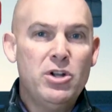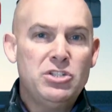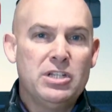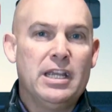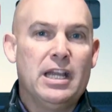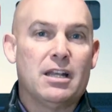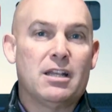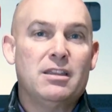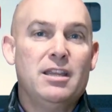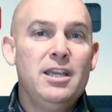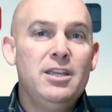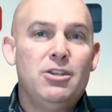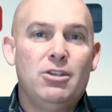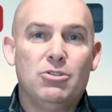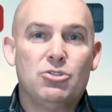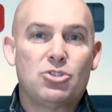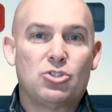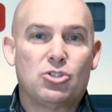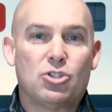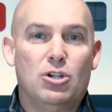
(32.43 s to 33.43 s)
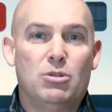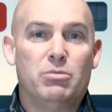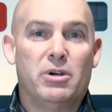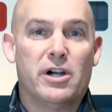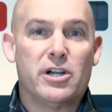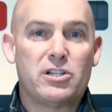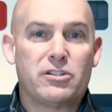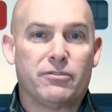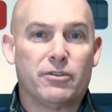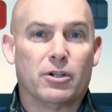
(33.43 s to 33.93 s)
but once again, thank you
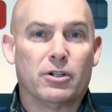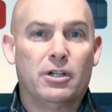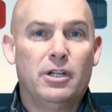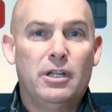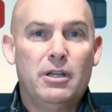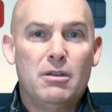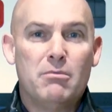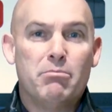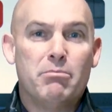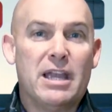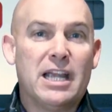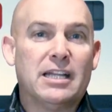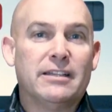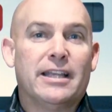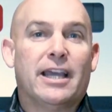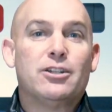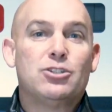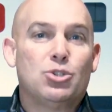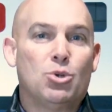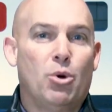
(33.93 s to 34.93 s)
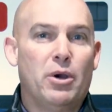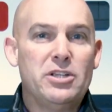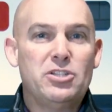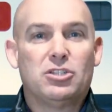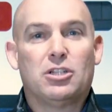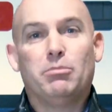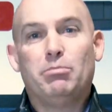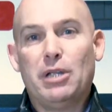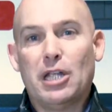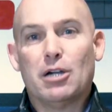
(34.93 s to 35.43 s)
so much for making that
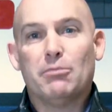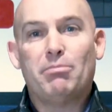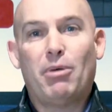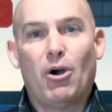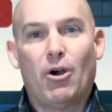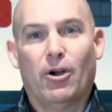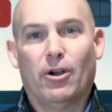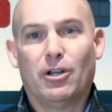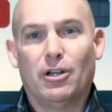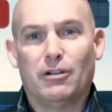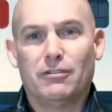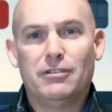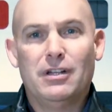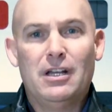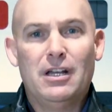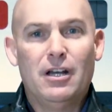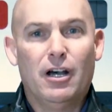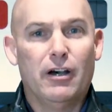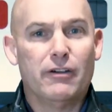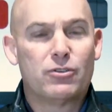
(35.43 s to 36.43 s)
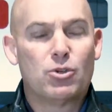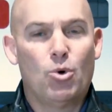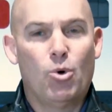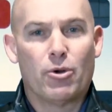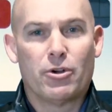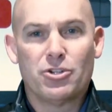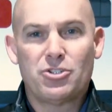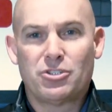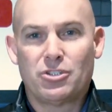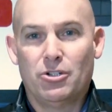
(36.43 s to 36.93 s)
choice to be a part of,
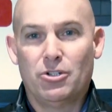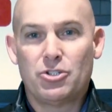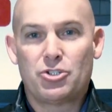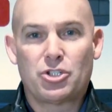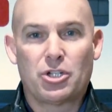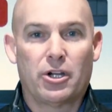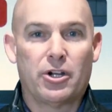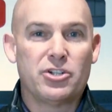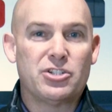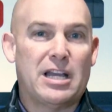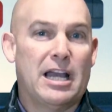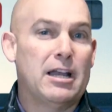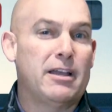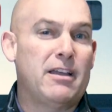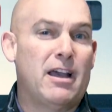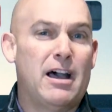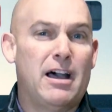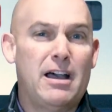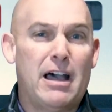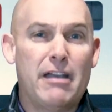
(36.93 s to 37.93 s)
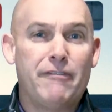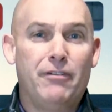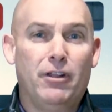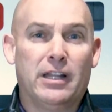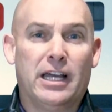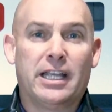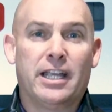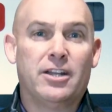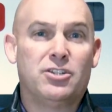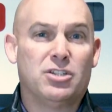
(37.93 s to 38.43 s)
of Cornerstone Church. I,
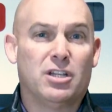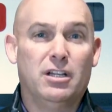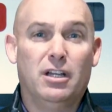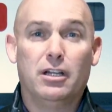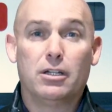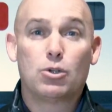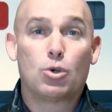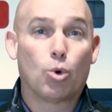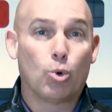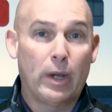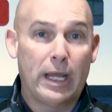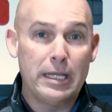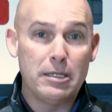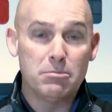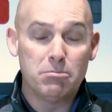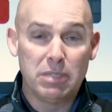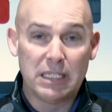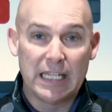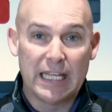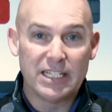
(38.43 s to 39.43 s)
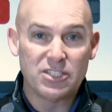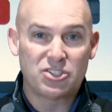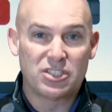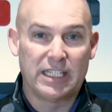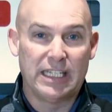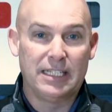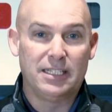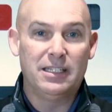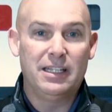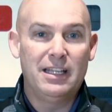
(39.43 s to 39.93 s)
I feel like it's a, a great
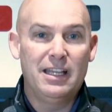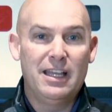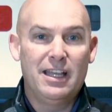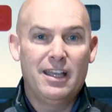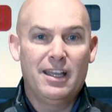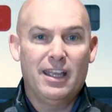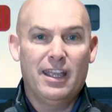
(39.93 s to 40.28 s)
blessing.